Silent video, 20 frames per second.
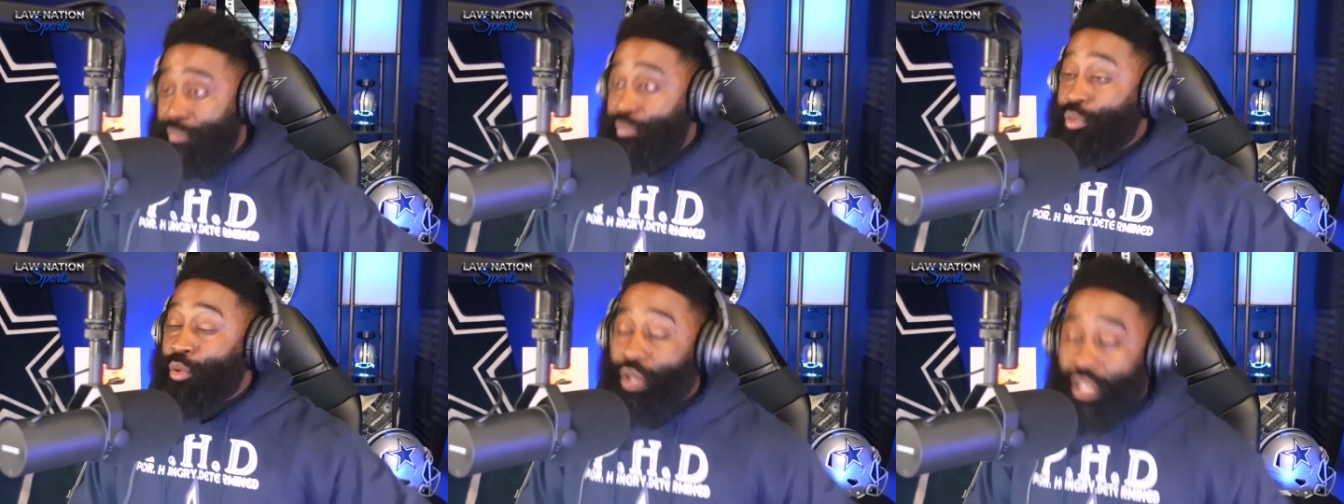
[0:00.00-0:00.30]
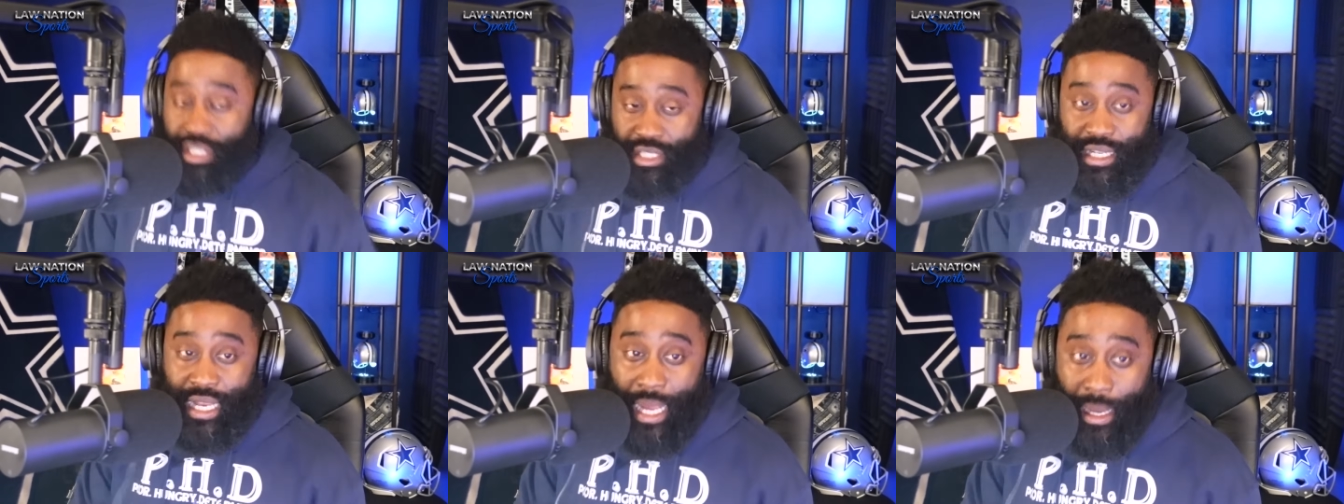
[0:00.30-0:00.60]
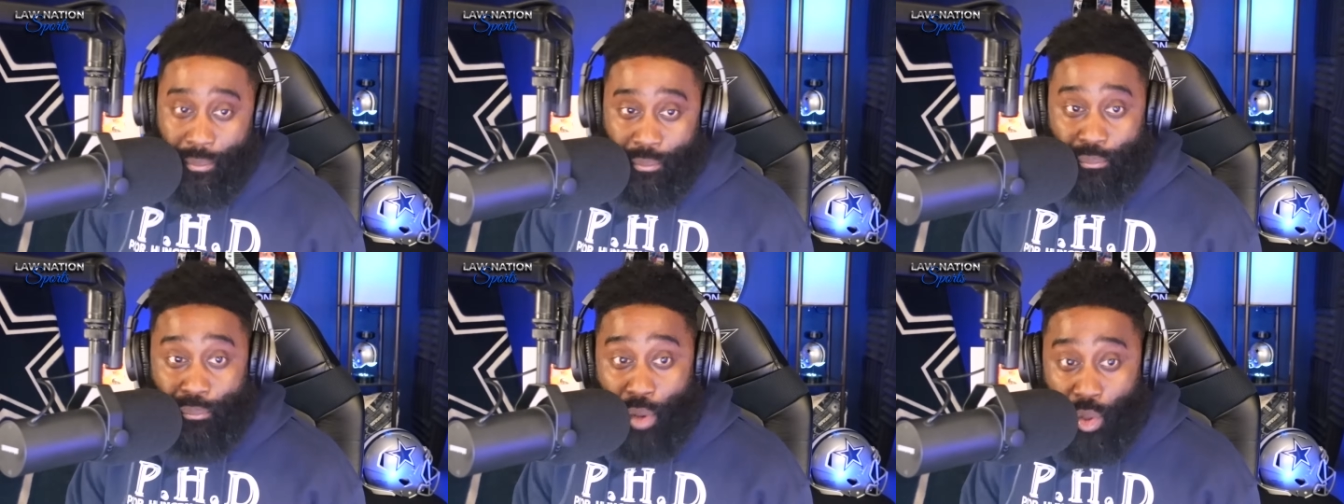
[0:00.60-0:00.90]

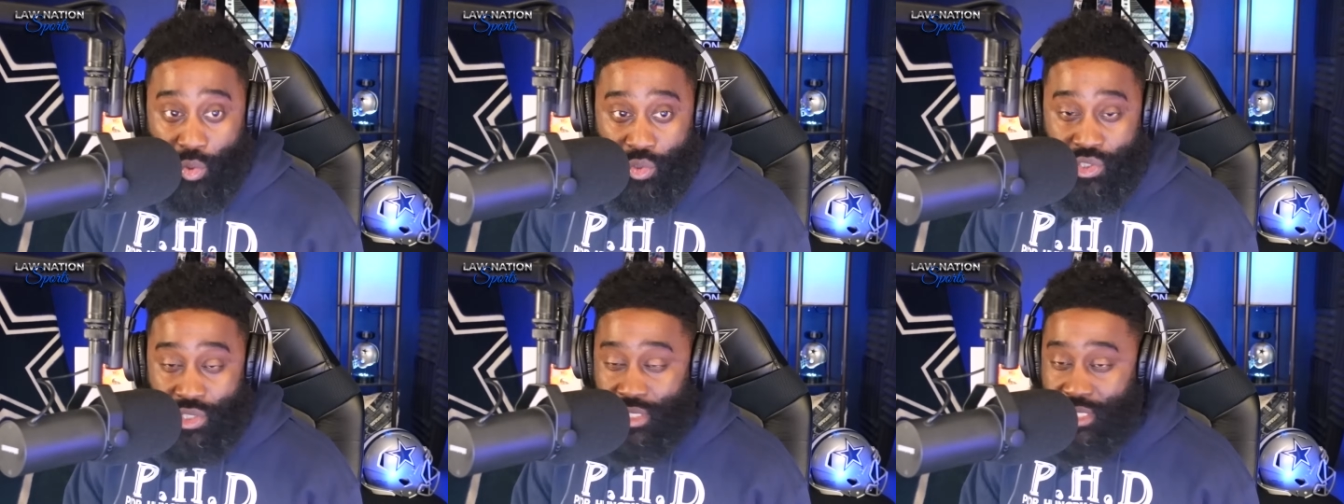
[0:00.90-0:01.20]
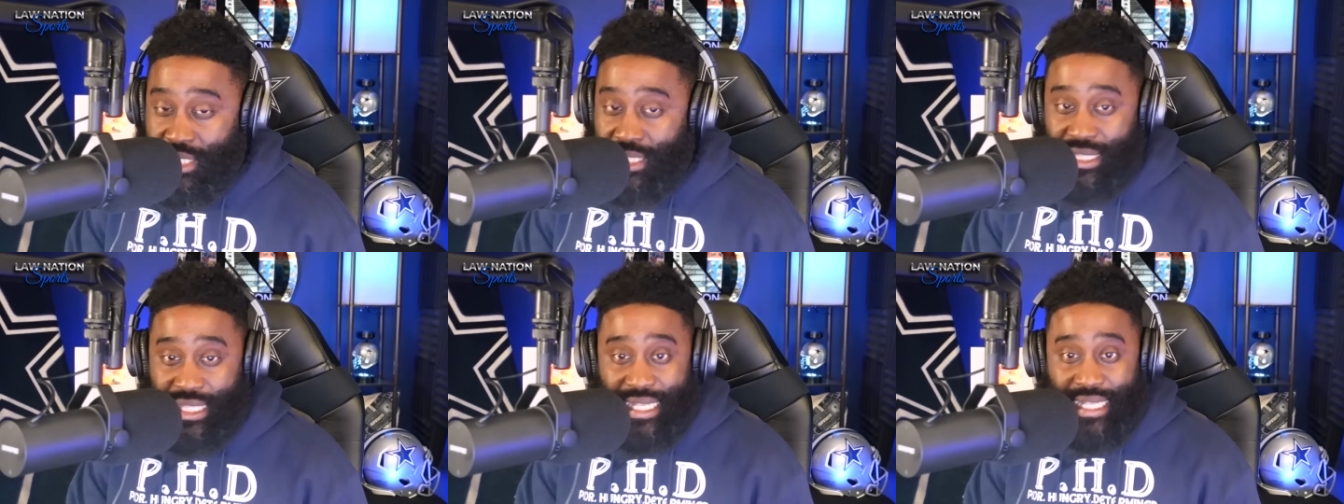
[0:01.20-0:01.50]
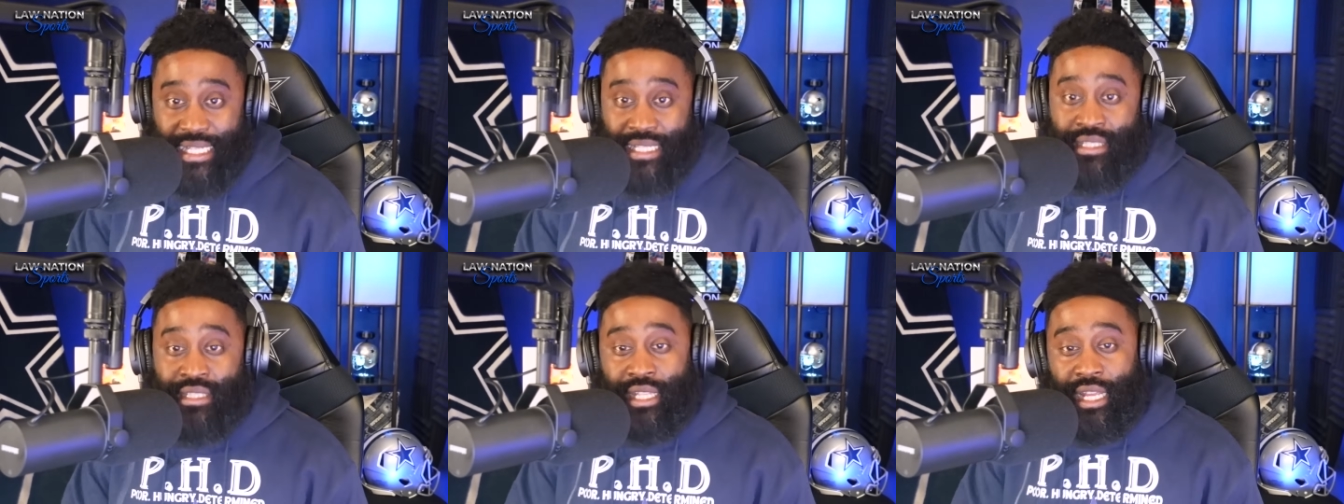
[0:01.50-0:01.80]
pre-snap motions and
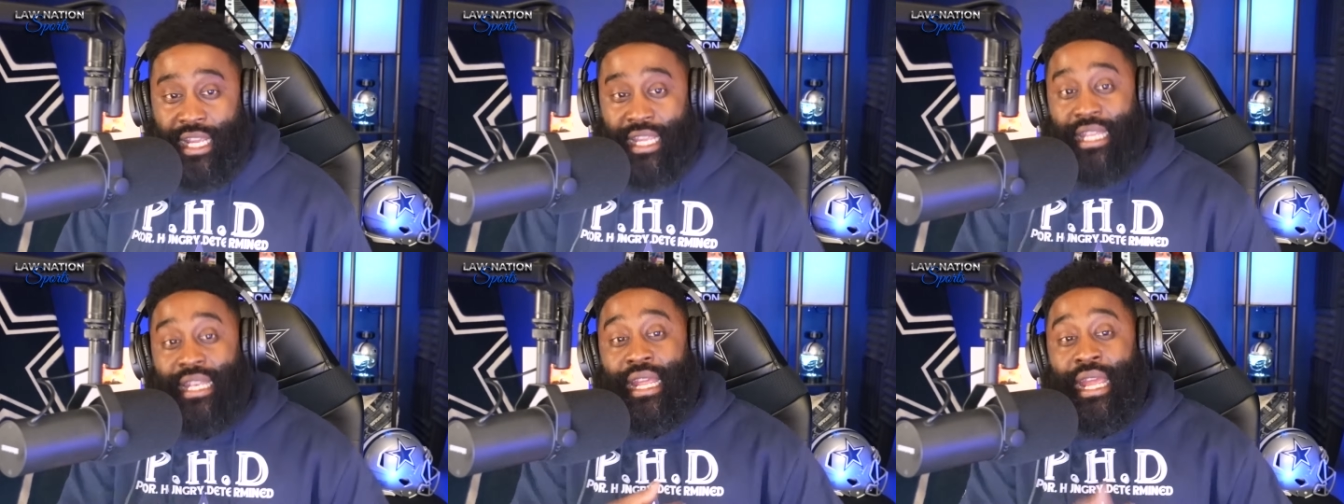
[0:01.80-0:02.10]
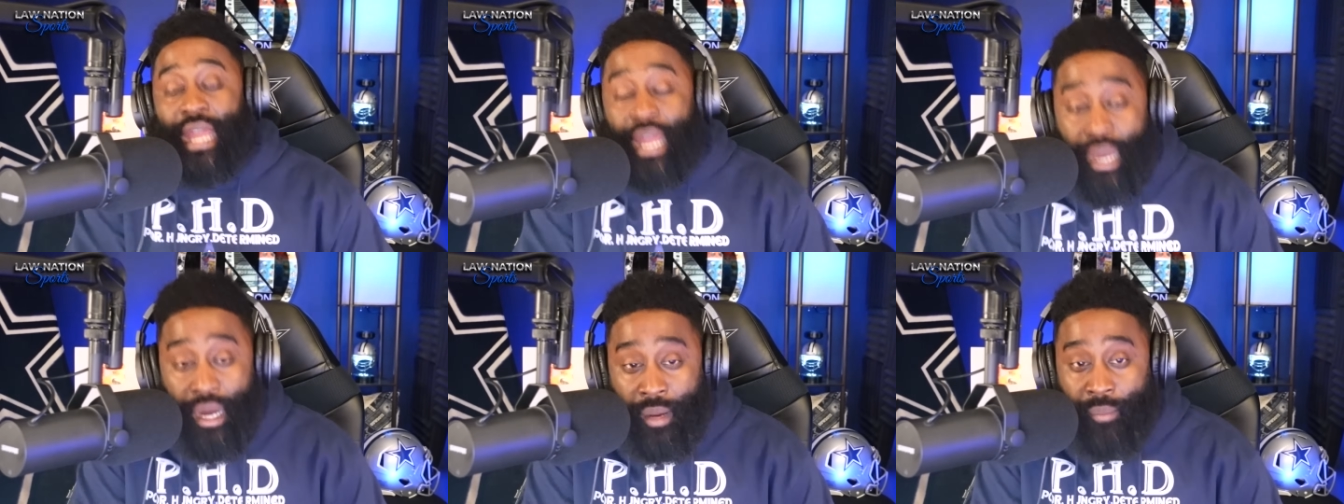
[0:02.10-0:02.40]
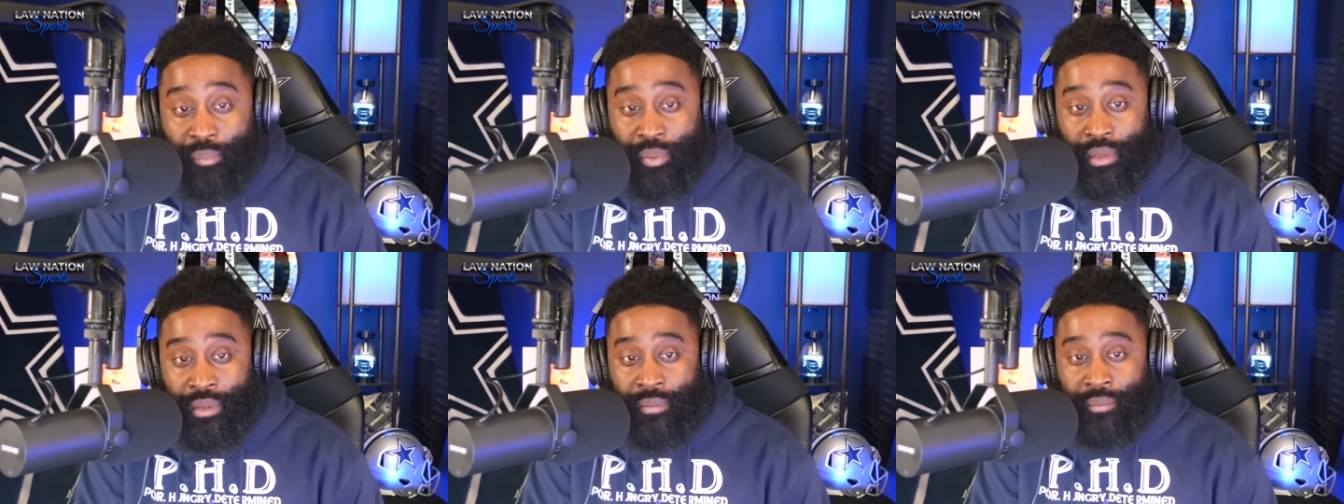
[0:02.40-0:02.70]
things that can
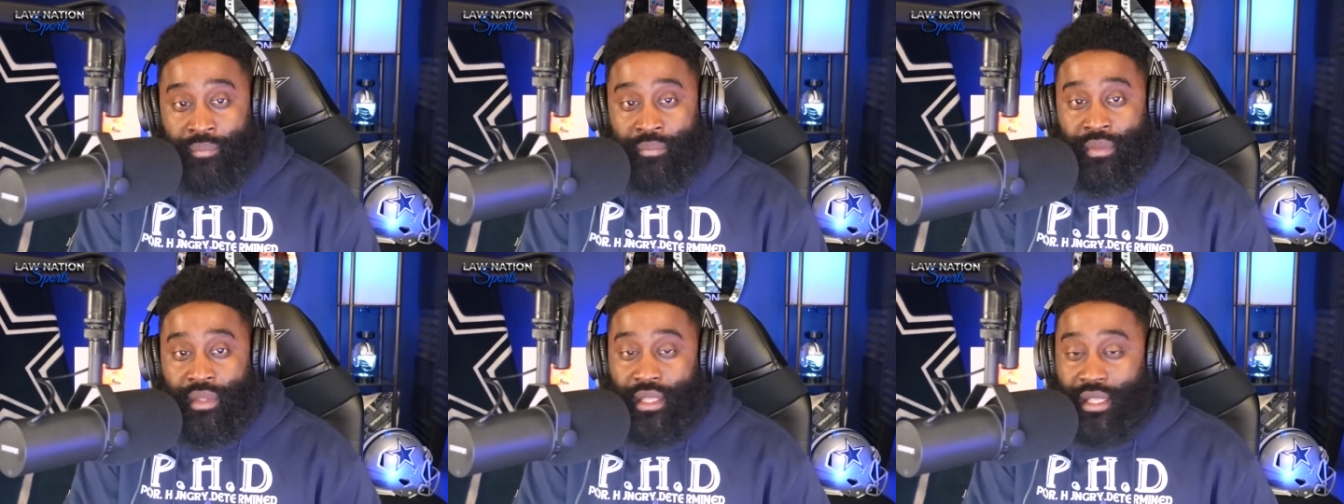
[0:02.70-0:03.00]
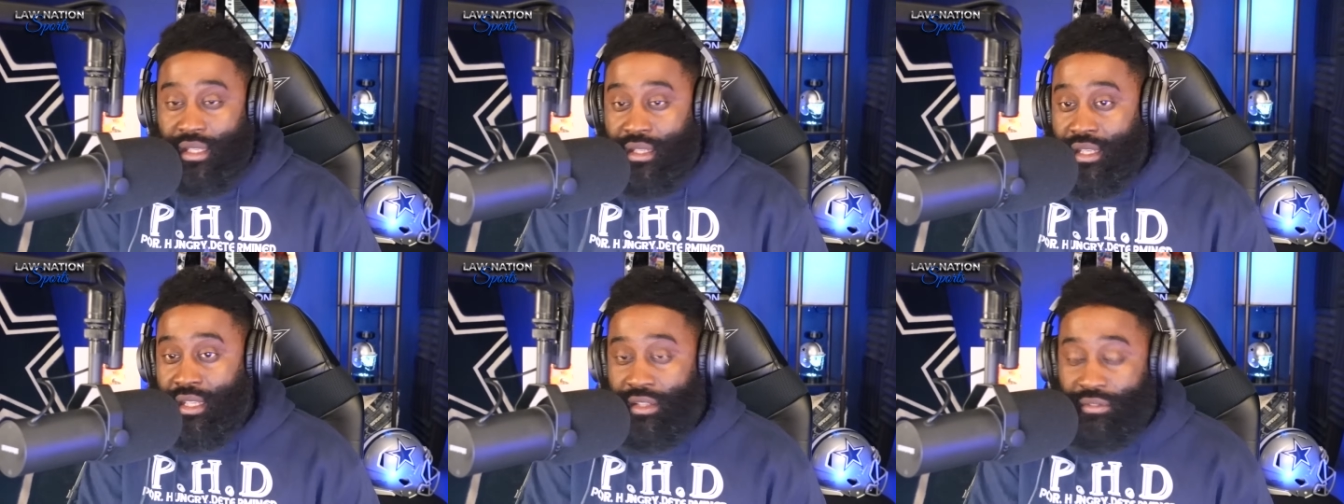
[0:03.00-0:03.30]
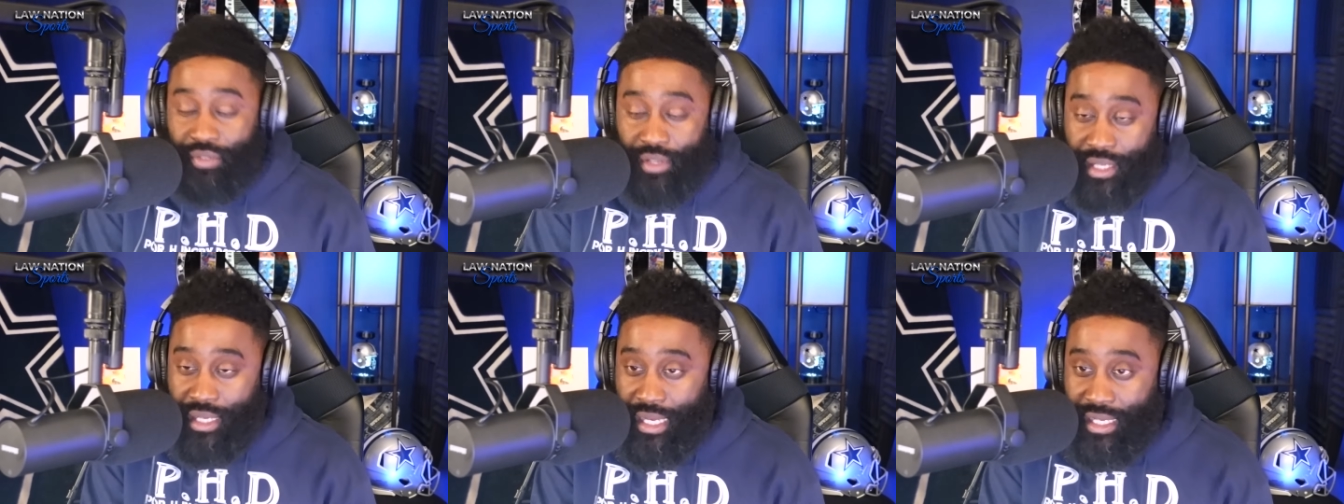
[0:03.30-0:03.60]
help
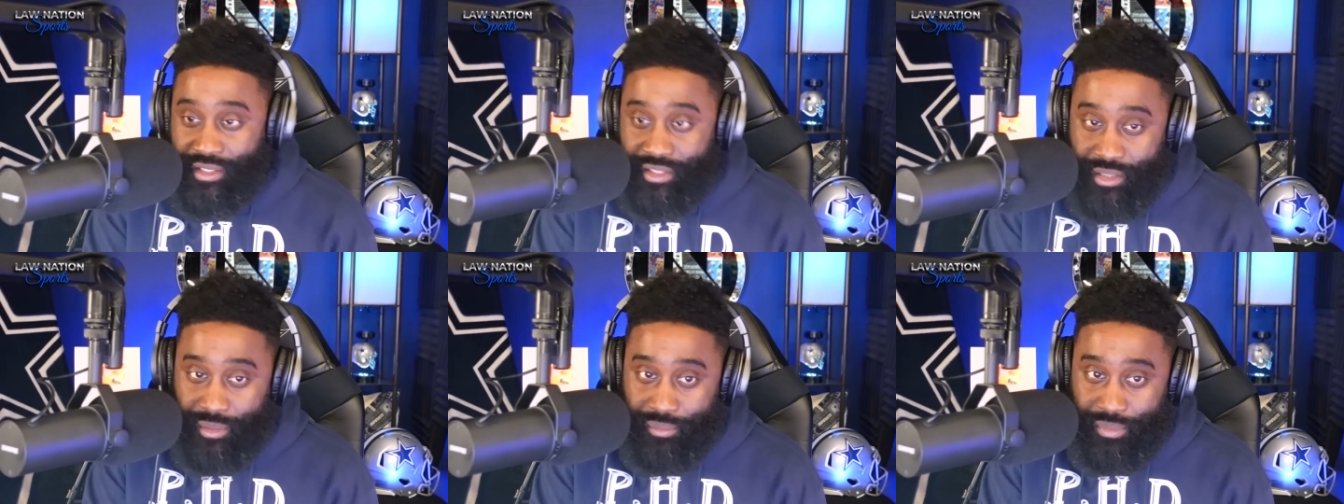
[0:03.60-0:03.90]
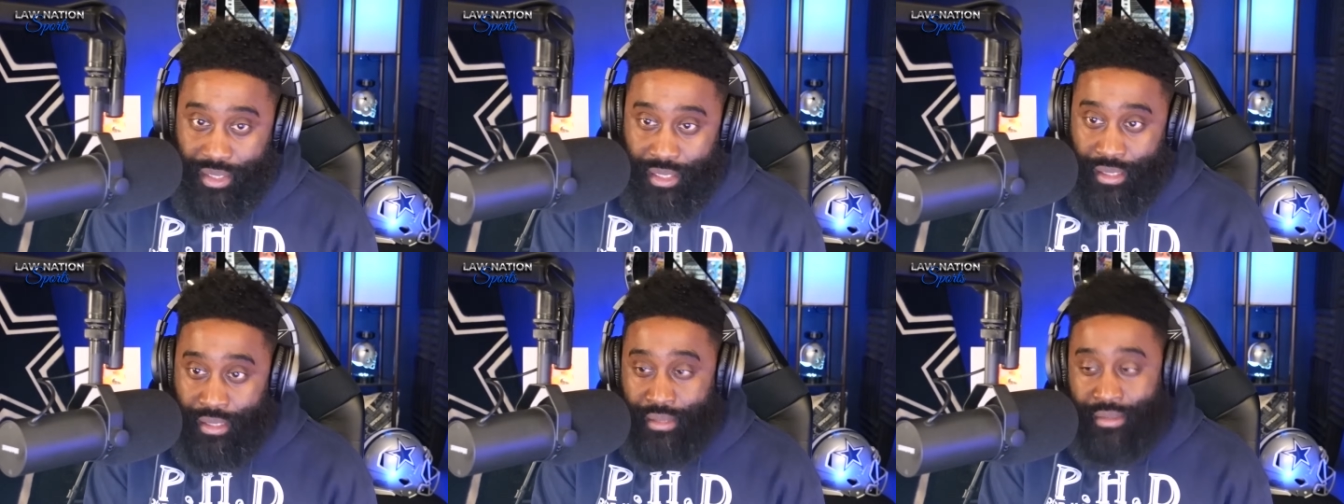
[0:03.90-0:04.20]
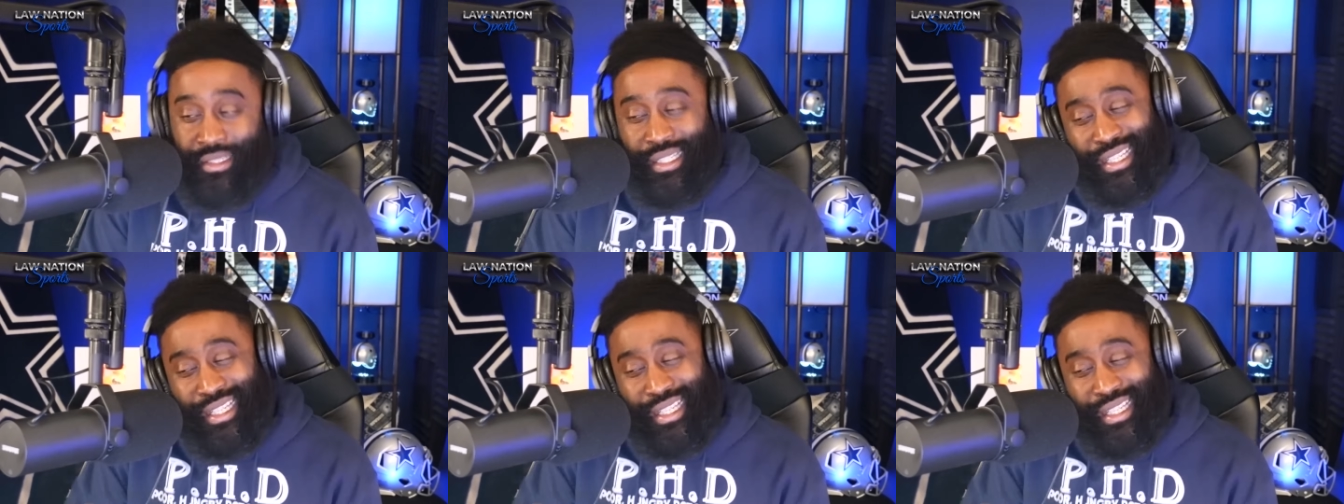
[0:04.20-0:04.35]
alleviate some things.